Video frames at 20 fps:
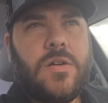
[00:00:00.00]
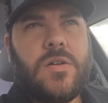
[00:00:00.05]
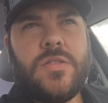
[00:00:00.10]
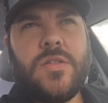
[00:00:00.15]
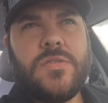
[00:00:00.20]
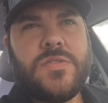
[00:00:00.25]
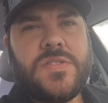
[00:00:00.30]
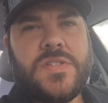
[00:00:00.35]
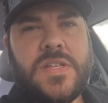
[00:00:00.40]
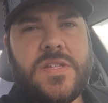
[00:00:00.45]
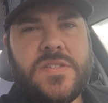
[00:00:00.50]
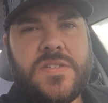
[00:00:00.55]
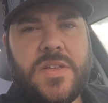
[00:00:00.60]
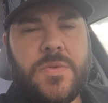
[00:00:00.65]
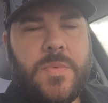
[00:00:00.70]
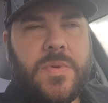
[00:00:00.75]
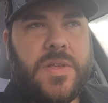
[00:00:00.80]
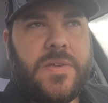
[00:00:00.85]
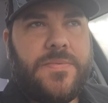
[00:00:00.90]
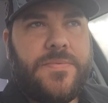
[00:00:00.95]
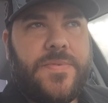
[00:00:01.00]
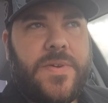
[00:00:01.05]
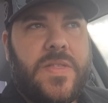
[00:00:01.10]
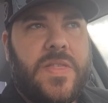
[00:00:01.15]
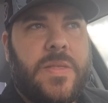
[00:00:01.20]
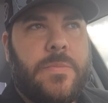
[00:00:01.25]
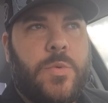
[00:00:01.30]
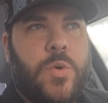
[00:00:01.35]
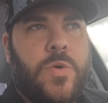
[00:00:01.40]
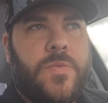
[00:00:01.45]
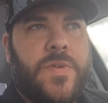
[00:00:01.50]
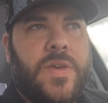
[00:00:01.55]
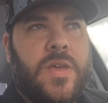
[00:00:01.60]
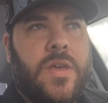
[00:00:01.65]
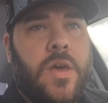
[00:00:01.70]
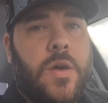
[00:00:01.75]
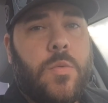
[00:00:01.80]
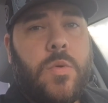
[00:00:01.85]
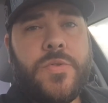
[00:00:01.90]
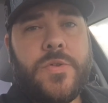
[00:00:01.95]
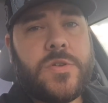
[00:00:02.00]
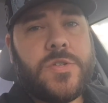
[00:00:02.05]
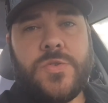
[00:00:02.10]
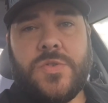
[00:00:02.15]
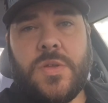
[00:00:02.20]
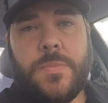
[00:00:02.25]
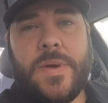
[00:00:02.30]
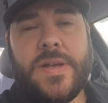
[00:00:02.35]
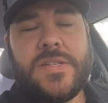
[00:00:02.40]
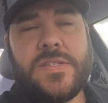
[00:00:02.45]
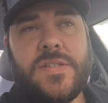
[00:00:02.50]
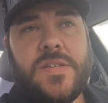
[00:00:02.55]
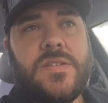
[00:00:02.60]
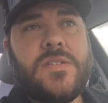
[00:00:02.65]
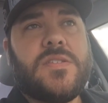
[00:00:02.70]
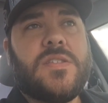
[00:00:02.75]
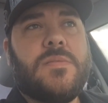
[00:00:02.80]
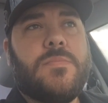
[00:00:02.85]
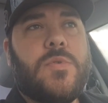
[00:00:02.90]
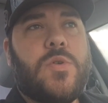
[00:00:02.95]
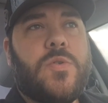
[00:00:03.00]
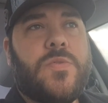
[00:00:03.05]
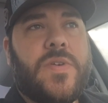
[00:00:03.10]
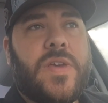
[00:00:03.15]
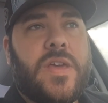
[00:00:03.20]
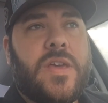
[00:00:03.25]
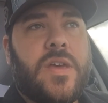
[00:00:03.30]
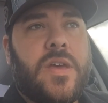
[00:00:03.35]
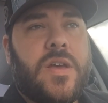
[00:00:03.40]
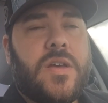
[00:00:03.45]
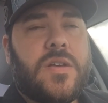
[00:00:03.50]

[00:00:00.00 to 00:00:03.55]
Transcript: oh, those scenes didn't really fit in the movie. Well, they're two of the best scenes in the movie,